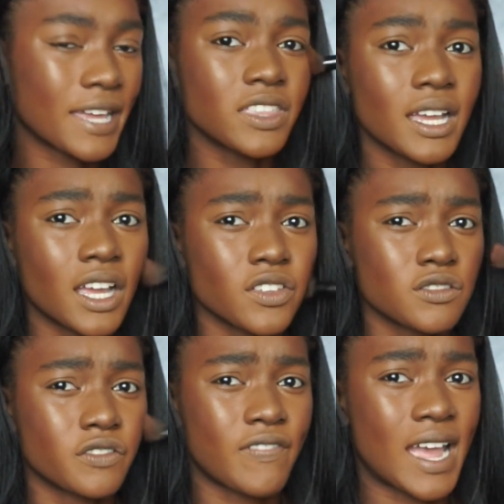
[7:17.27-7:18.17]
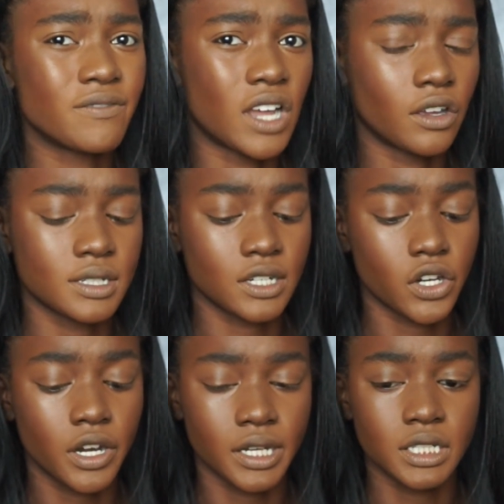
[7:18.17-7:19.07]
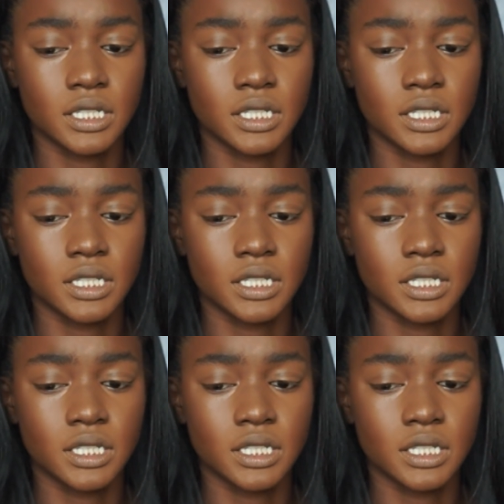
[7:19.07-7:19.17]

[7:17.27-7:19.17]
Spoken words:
I think I got this for $5 at Target,